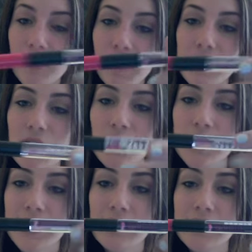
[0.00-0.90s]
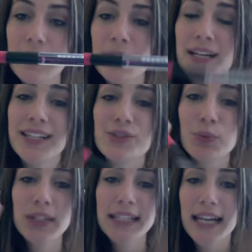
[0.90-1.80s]
that's the only downside, but it, it's
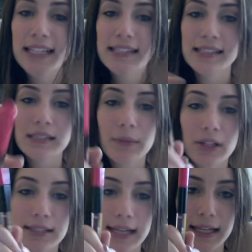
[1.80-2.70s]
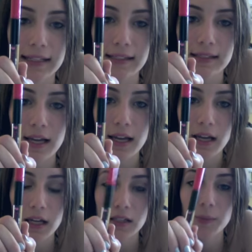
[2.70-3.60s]
really nice. It smells nice.
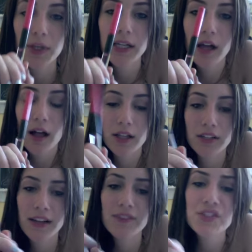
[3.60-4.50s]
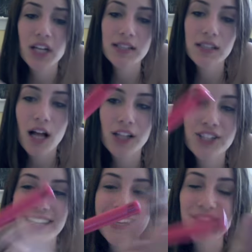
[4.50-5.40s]
It's pretty color, and they have tons of colors,
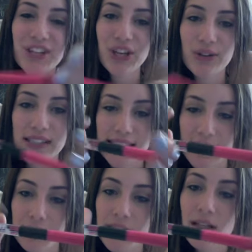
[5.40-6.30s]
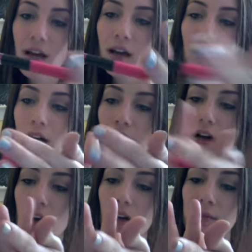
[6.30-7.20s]
and they have the cutest names.
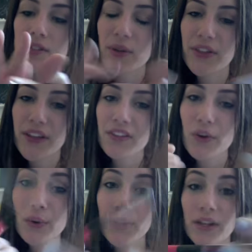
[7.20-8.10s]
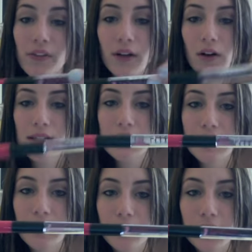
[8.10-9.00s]
Um, so I think the only thing, honestly,
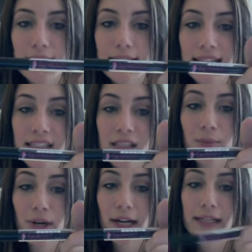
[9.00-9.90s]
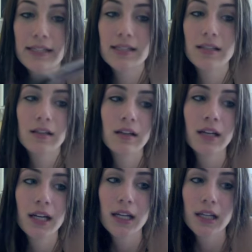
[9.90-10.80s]
I really dislike is the price,
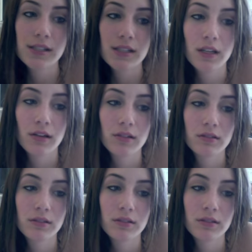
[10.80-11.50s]
because, you know,